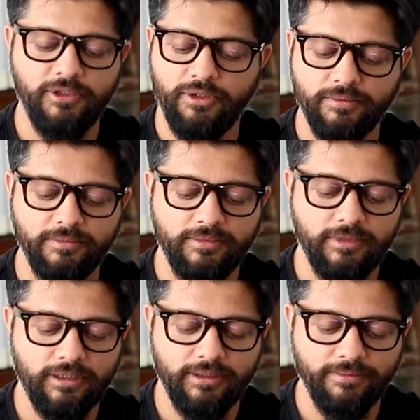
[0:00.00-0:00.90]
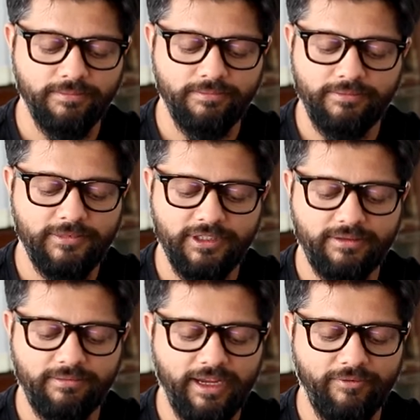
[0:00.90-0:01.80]
you know,
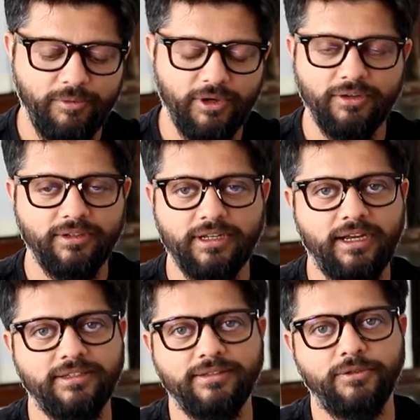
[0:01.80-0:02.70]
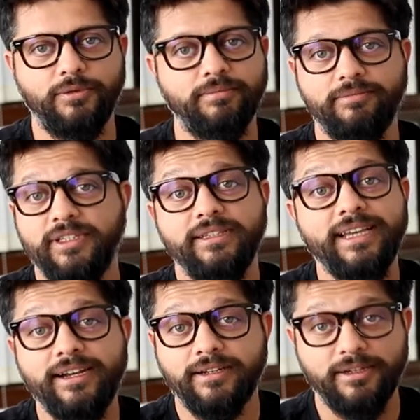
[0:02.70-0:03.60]
just everyone on the cast and crew.
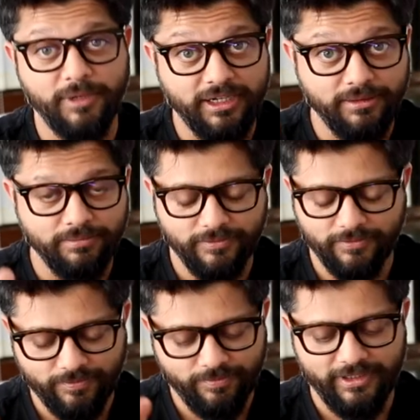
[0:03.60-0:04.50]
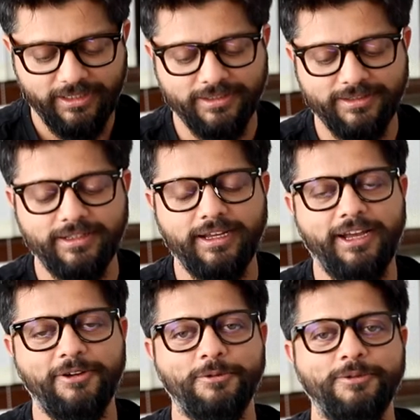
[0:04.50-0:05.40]
The editor, Manan, he's the
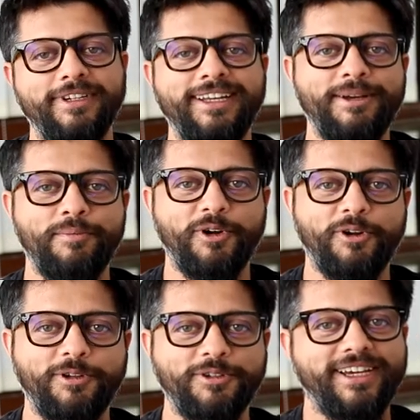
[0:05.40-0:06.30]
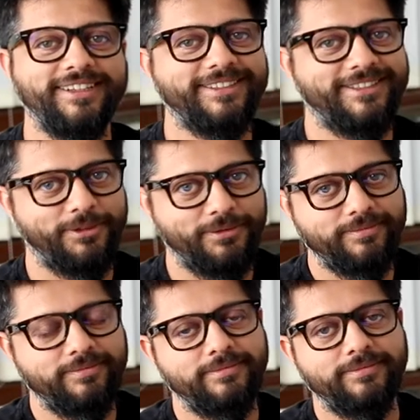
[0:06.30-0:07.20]
guy who put it all together. So,
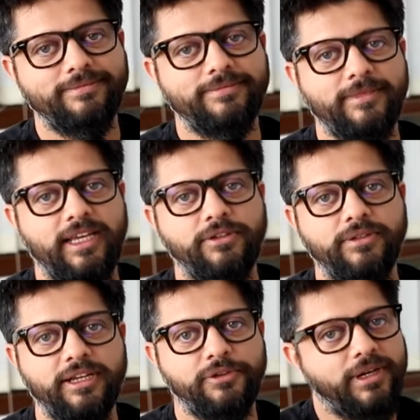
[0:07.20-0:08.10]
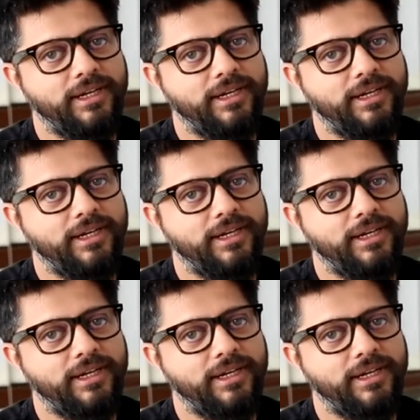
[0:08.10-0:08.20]
thank you